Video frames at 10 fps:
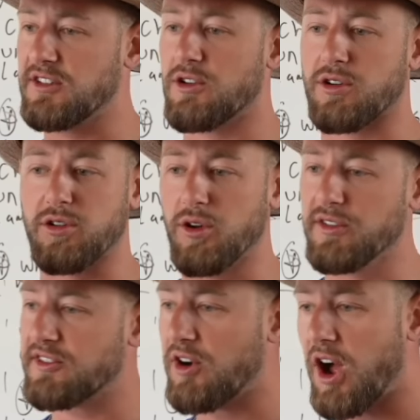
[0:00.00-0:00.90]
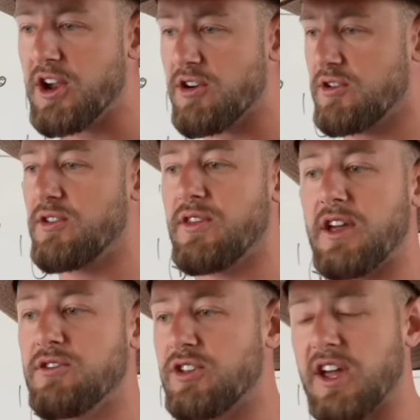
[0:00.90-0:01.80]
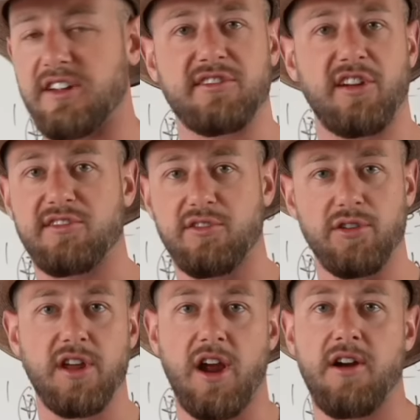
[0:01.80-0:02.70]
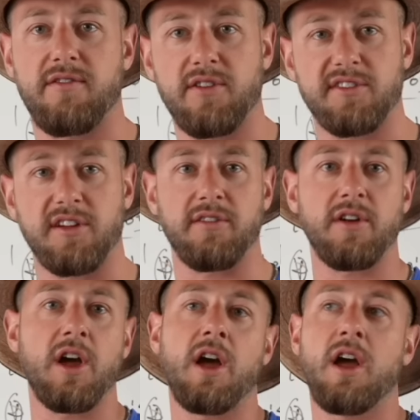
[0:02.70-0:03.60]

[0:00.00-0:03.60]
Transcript: your clothes are ironed, and that you take such good care of yourself.